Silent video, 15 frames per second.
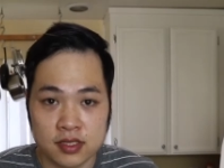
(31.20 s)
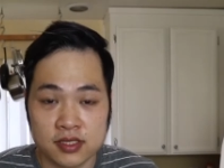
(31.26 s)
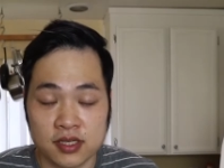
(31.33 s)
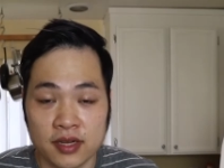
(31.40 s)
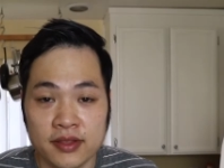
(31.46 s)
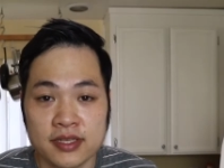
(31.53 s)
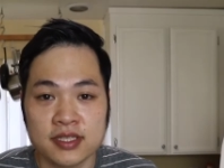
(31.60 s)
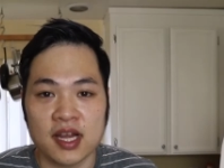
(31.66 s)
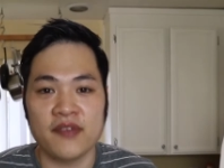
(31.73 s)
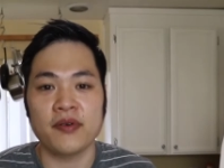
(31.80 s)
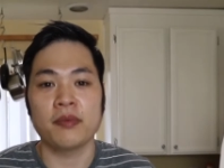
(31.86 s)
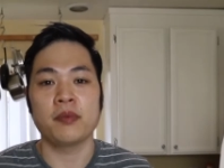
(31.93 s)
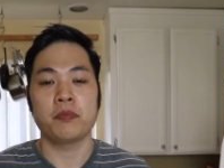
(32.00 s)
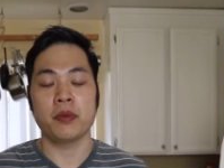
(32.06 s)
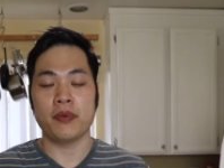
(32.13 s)
start things off, I'm
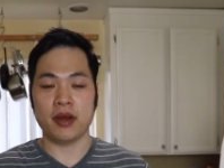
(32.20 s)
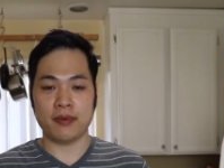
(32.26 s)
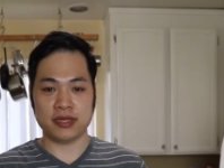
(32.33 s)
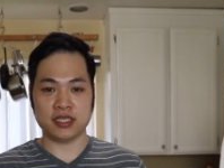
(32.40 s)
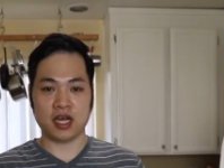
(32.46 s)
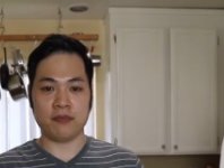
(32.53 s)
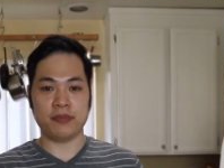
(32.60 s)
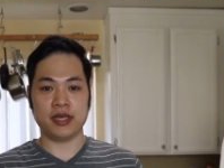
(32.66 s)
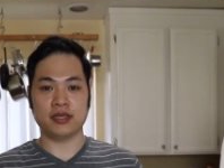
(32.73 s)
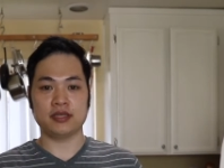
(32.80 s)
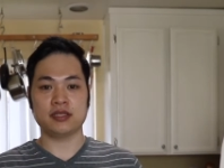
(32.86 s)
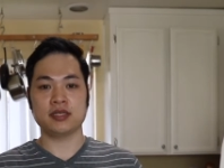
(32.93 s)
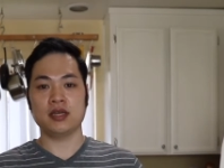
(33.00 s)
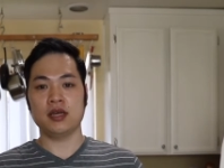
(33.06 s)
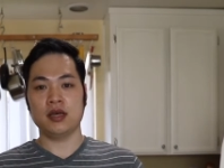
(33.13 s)
going to prepare my
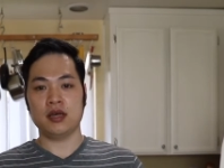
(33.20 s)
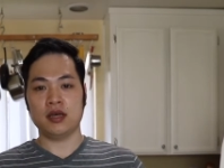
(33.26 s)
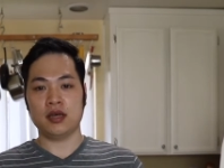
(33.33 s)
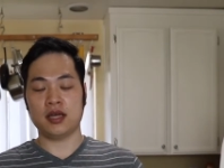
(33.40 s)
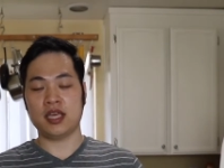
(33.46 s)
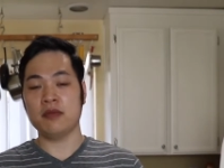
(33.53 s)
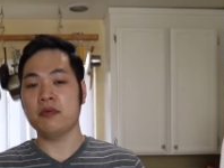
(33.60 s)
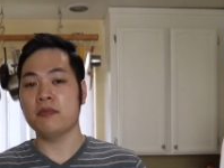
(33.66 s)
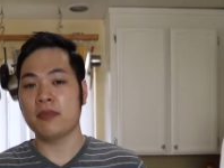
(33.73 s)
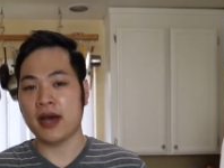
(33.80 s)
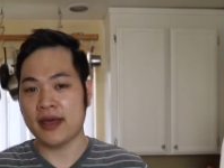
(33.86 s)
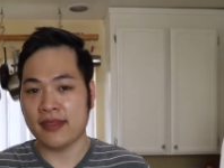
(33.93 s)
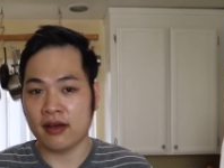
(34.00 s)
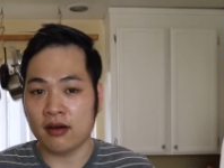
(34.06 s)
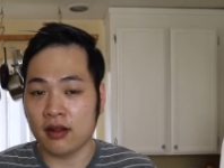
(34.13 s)
toppings. Uh, keep in
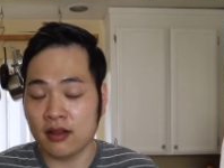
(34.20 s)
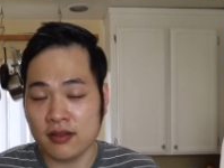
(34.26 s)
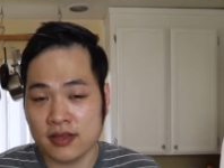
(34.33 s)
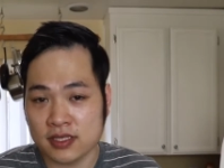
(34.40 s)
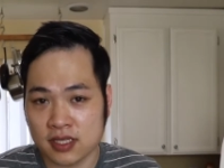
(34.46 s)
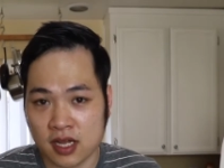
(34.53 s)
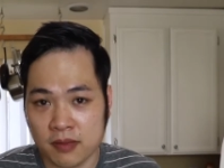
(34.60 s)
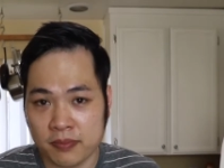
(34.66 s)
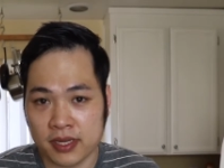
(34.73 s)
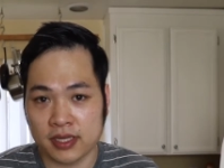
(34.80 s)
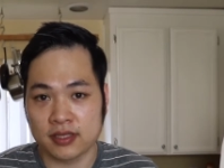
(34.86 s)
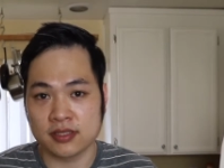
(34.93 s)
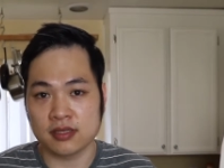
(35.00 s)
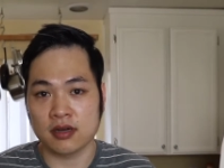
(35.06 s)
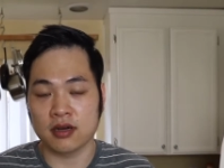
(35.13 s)
mind that all of these
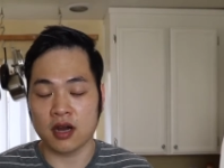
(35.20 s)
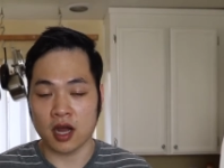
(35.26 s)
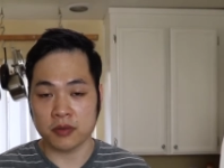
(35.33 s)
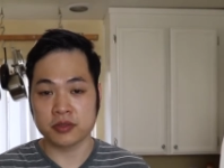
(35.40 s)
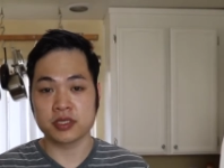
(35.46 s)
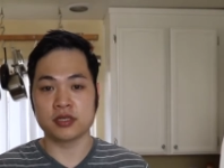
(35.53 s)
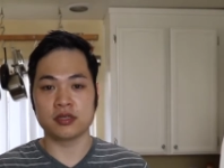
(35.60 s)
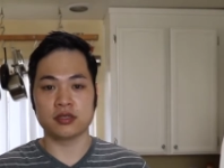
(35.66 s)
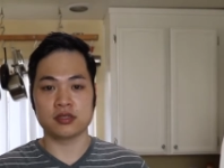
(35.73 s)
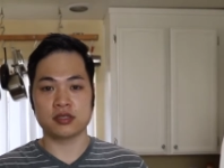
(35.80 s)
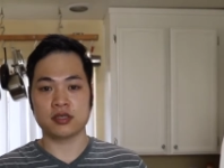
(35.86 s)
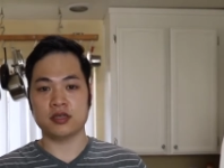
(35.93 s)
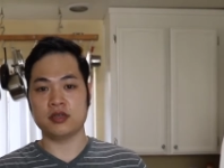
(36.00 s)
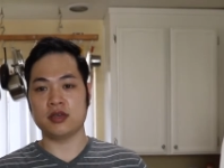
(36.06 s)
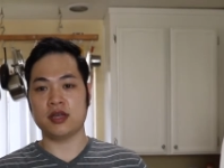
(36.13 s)
toppings are optional,
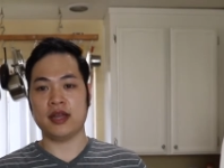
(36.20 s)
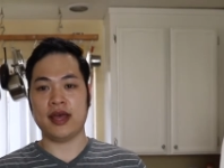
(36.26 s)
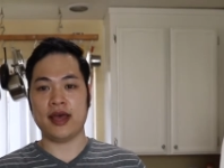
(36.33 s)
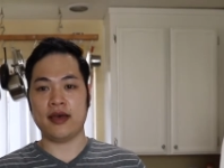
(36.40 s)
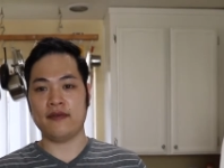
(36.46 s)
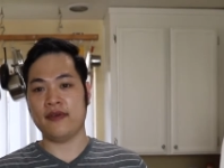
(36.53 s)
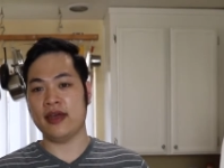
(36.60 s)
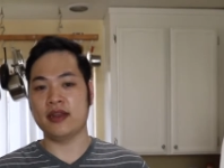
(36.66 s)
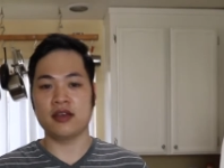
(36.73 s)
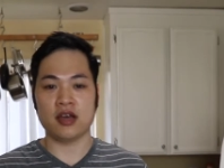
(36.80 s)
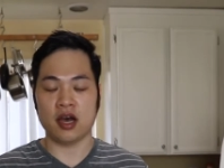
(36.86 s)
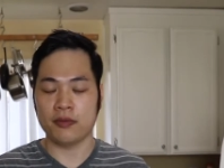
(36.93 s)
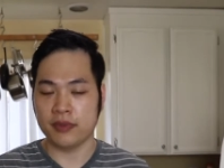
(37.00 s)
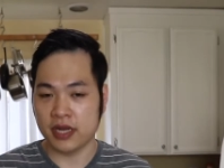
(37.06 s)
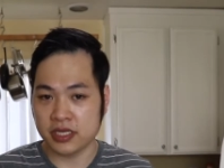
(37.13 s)
so you can have any
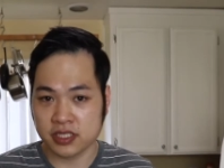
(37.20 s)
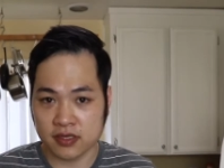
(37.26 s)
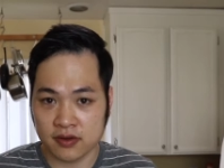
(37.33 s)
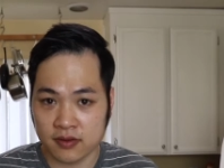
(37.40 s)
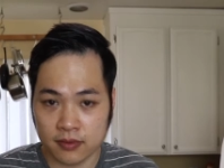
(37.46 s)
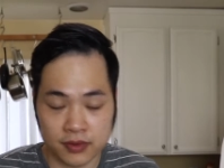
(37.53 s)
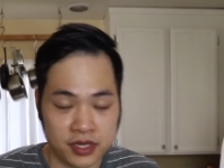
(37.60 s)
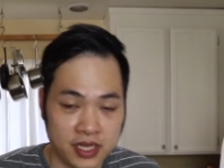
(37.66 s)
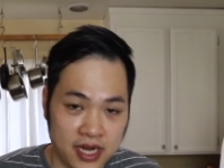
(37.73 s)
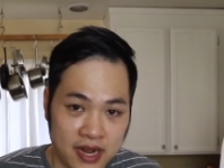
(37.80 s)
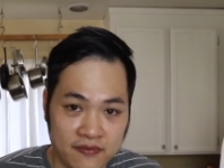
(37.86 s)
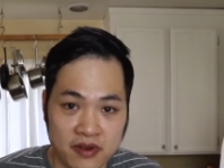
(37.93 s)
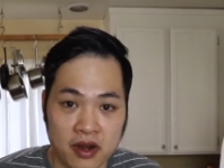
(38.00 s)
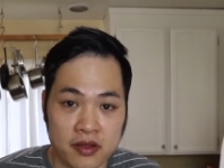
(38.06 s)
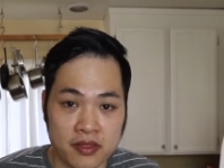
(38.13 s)
combination of them or you can
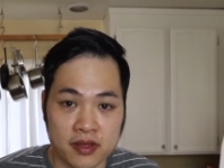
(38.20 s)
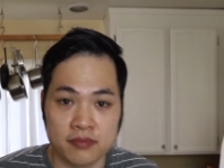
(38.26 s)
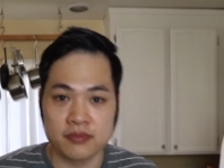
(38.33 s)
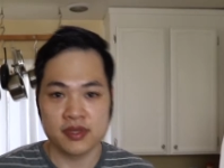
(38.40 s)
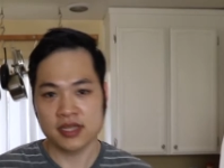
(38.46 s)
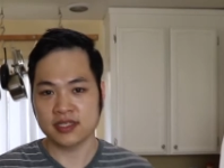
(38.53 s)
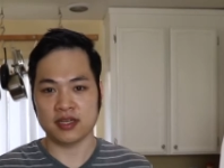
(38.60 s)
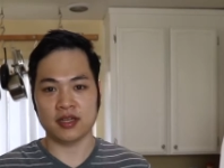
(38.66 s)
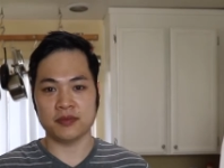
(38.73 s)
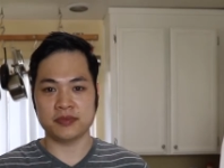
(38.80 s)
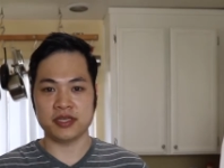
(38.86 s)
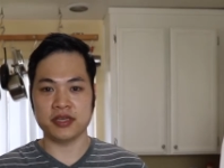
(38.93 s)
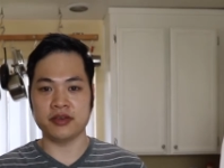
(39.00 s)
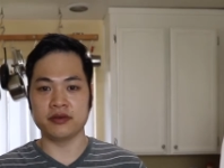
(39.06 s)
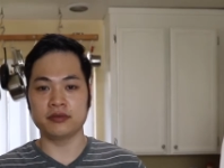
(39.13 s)
have none of them. It's all up
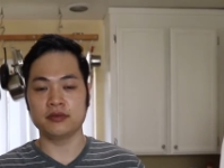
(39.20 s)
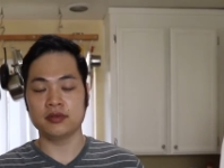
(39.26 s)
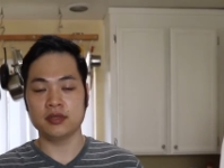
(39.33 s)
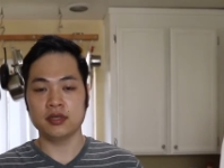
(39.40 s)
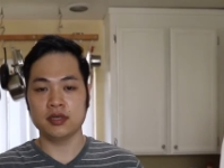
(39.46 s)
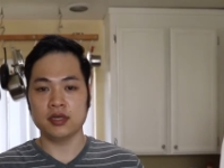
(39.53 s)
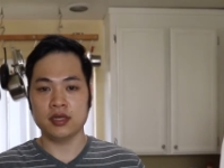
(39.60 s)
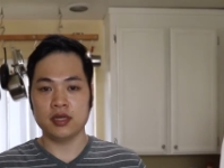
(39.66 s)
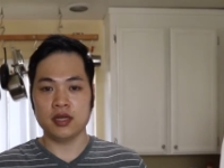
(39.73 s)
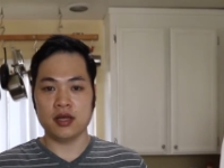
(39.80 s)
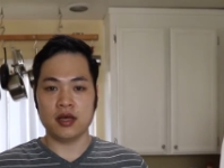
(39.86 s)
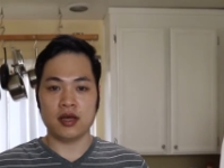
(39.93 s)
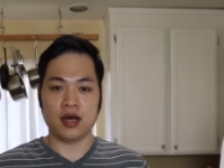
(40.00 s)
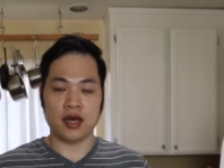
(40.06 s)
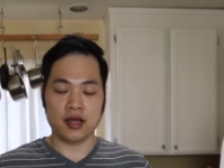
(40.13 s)
to you.
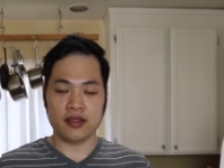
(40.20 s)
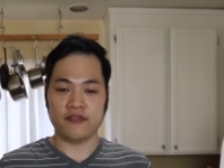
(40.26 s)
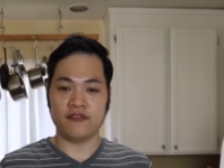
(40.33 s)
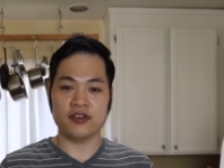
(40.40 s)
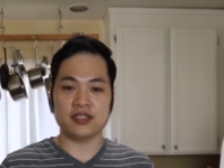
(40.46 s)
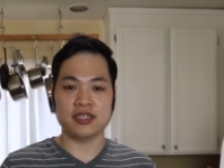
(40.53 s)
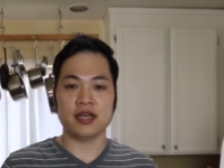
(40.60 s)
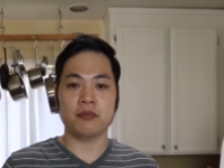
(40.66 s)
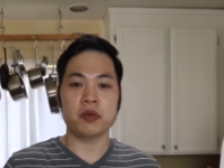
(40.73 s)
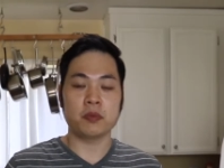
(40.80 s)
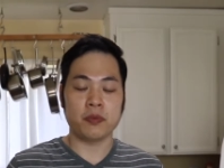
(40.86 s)
Uh, the first thing I'm going